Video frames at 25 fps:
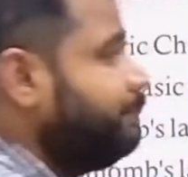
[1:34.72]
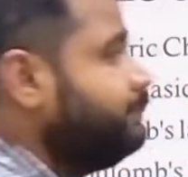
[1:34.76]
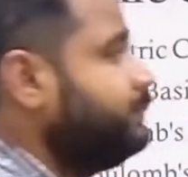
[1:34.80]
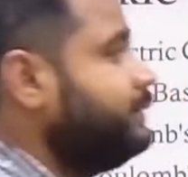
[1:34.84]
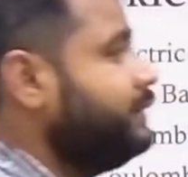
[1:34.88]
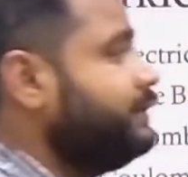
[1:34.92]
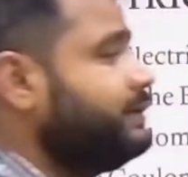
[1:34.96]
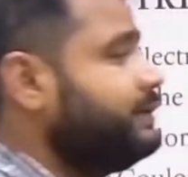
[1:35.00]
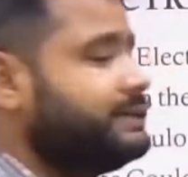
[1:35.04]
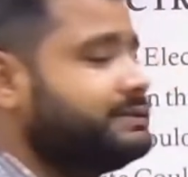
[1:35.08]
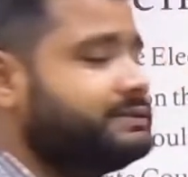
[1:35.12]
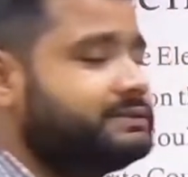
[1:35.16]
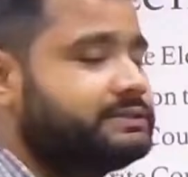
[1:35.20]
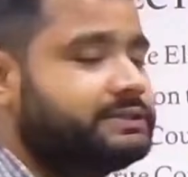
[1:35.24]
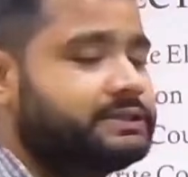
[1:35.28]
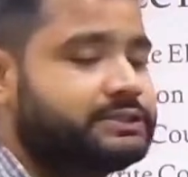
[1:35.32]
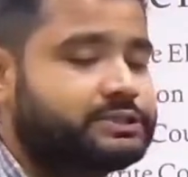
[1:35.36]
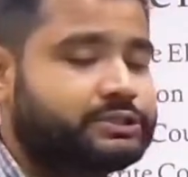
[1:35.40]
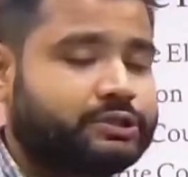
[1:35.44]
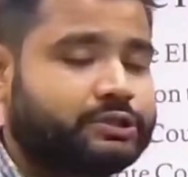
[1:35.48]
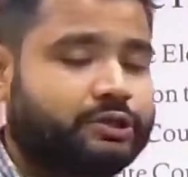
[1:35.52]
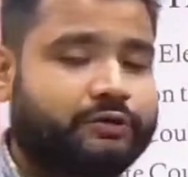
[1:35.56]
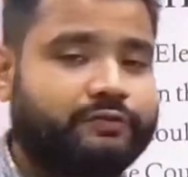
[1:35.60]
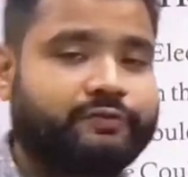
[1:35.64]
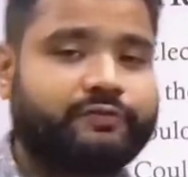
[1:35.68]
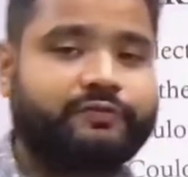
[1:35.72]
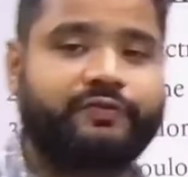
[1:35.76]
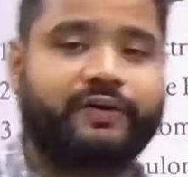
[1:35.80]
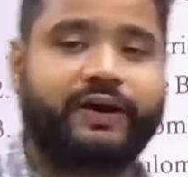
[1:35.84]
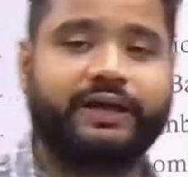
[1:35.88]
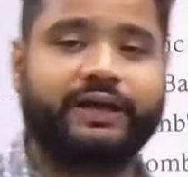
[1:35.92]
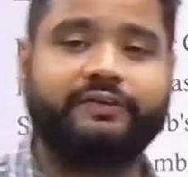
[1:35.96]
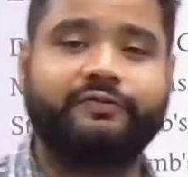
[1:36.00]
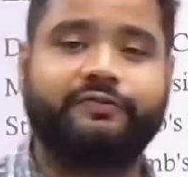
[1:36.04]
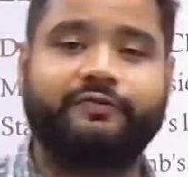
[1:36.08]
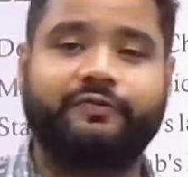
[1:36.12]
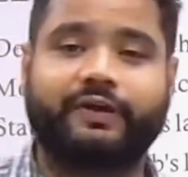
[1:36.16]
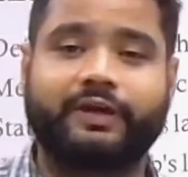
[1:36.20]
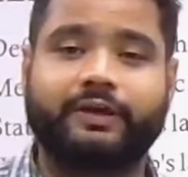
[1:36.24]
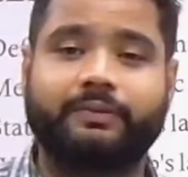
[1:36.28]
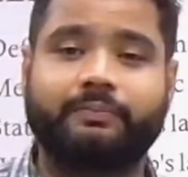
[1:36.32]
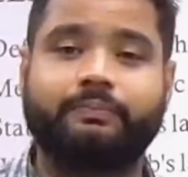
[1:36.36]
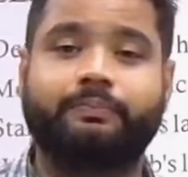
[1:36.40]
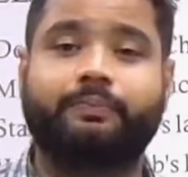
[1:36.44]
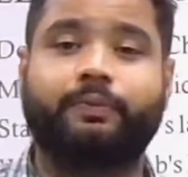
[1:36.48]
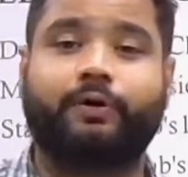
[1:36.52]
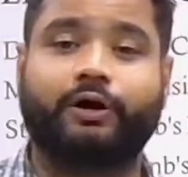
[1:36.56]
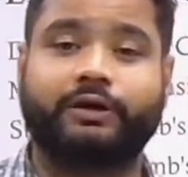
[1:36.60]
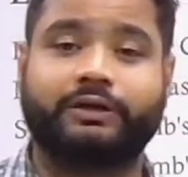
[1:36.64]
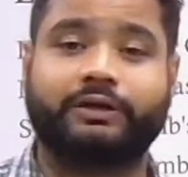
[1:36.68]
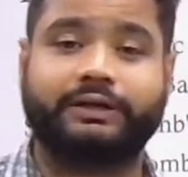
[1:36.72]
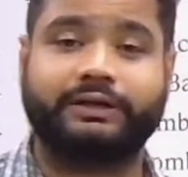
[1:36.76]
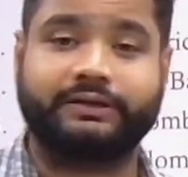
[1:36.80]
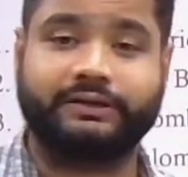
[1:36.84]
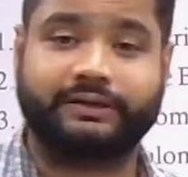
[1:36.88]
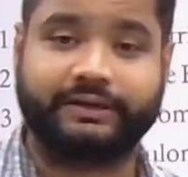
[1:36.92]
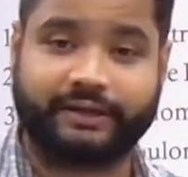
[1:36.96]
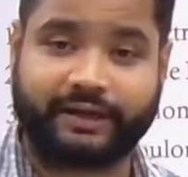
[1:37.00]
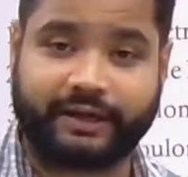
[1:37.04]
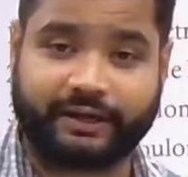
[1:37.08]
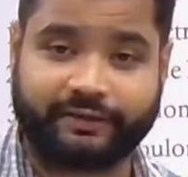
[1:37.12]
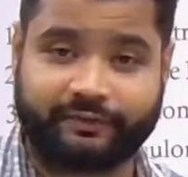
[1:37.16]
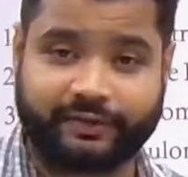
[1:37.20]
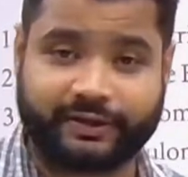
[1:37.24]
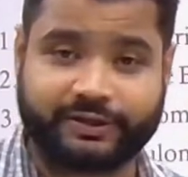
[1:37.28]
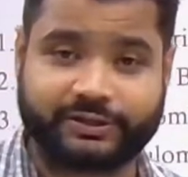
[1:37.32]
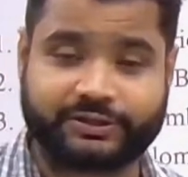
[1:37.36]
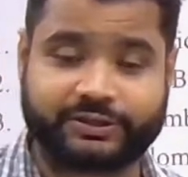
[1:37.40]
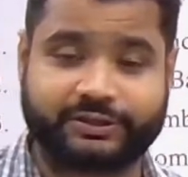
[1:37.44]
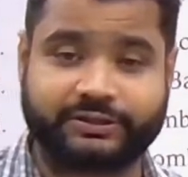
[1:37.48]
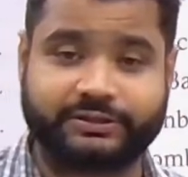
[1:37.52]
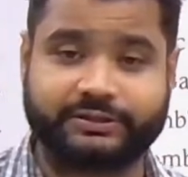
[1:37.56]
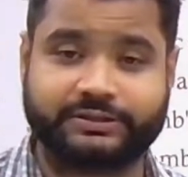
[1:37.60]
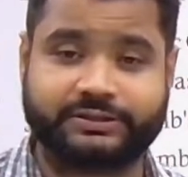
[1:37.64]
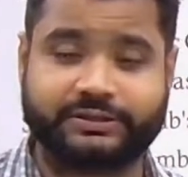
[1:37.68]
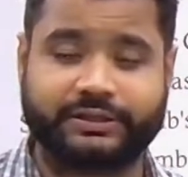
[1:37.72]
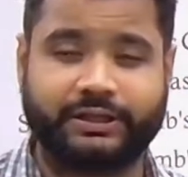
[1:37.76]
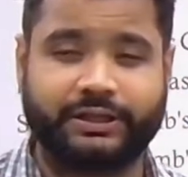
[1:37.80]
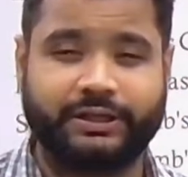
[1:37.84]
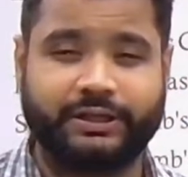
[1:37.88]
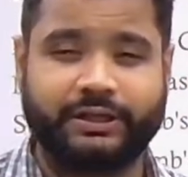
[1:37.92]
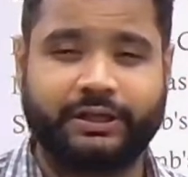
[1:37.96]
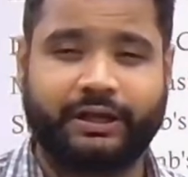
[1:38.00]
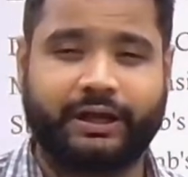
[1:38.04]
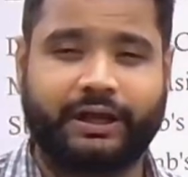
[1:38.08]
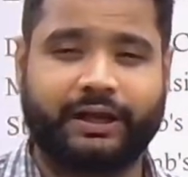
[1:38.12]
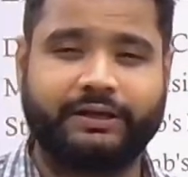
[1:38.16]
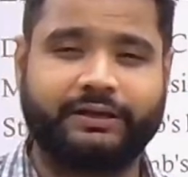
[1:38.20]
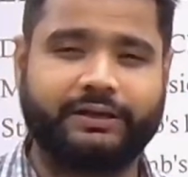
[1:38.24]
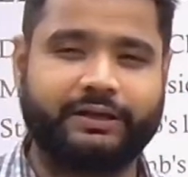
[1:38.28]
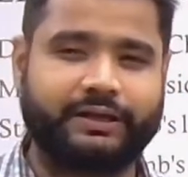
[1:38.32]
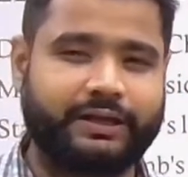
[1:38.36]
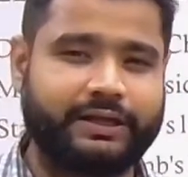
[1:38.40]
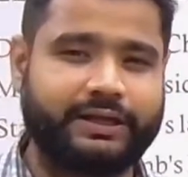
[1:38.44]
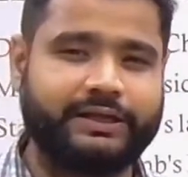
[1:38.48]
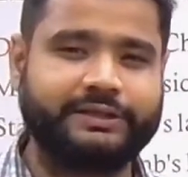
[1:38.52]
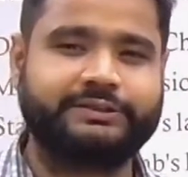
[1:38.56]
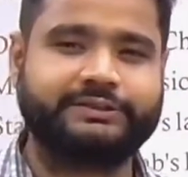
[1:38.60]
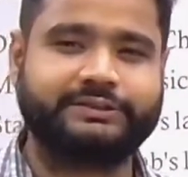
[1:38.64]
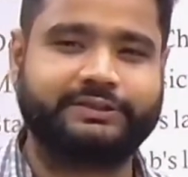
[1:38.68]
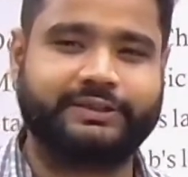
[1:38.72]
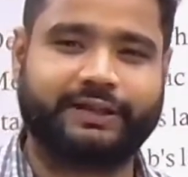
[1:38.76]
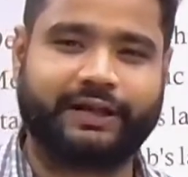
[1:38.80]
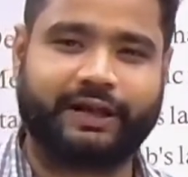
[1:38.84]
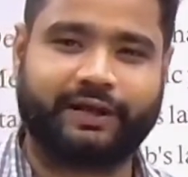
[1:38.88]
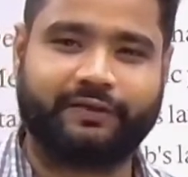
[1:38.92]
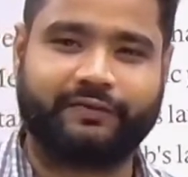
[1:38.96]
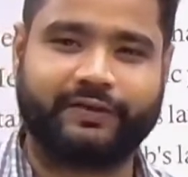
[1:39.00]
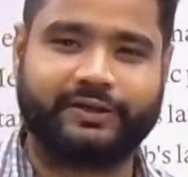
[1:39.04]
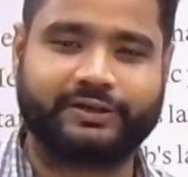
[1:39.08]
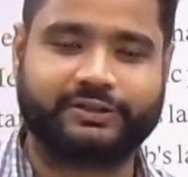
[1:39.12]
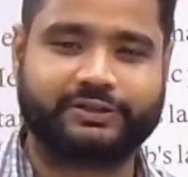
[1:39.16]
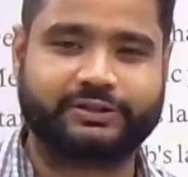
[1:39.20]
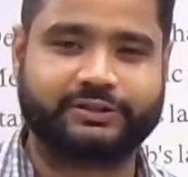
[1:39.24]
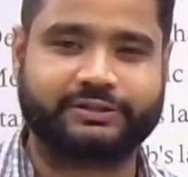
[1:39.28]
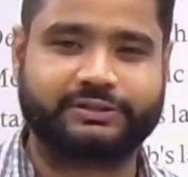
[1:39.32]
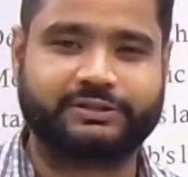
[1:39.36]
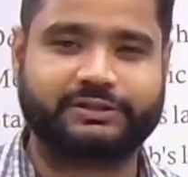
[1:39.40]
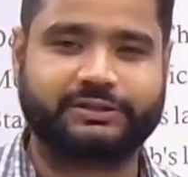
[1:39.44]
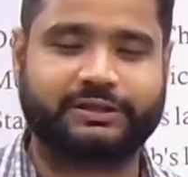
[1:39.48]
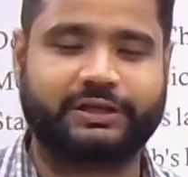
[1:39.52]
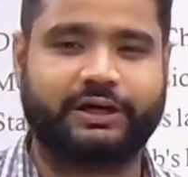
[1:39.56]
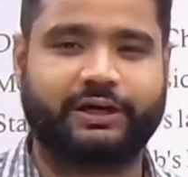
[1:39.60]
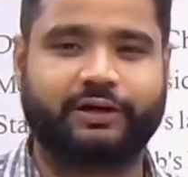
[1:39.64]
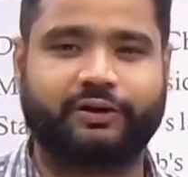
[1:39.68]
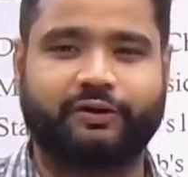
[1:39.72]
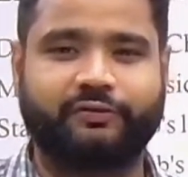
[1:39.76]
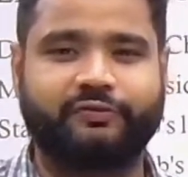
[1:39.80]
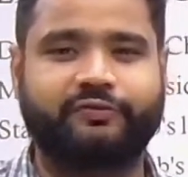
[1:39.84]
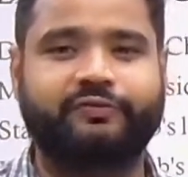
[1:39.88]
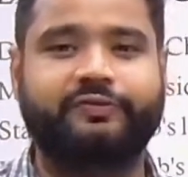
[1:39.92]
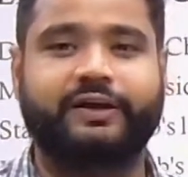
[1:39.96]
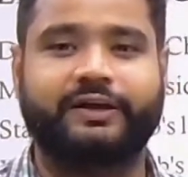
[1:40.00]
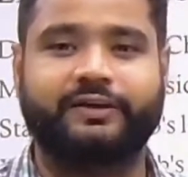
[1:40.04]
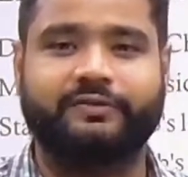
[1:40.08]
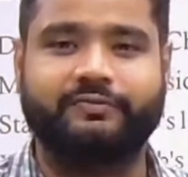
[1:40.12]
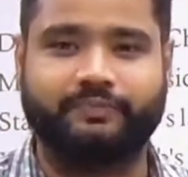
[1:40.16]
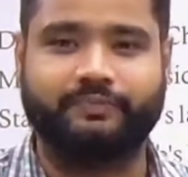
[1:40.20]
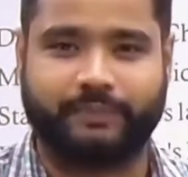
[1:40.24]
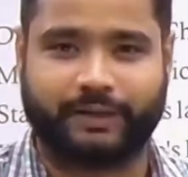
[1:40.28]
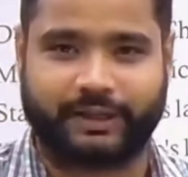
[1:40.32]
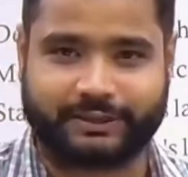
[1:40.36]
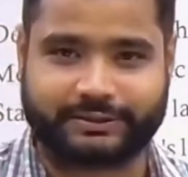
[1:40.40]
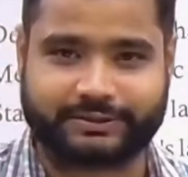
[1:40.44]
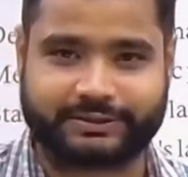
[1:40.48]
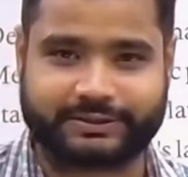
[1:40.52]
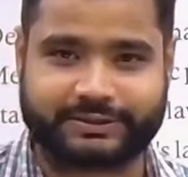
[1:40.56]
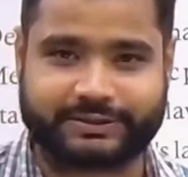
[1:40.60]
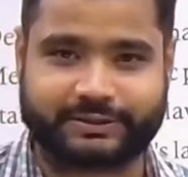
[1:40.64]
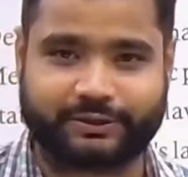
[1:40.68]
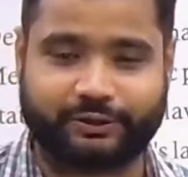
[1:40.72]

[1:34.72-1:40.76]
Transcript: consists of 5 important derivations, and each derivations are of 5 marks.